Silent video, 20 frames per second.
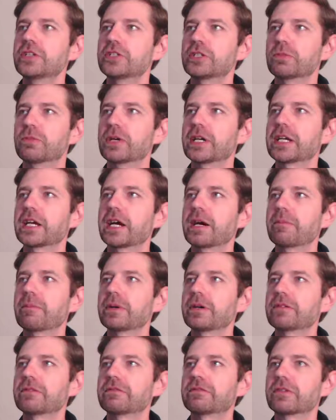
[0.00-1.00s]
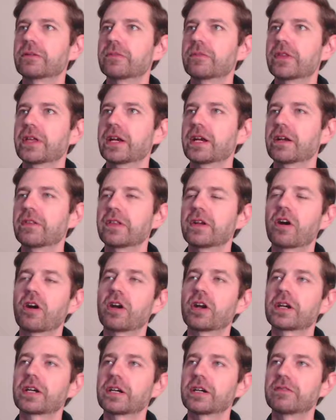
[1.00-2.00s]
to bring up from there the
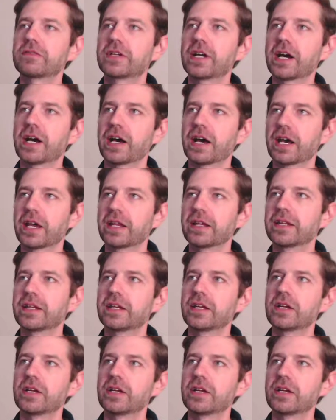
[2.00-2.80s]
ark of God,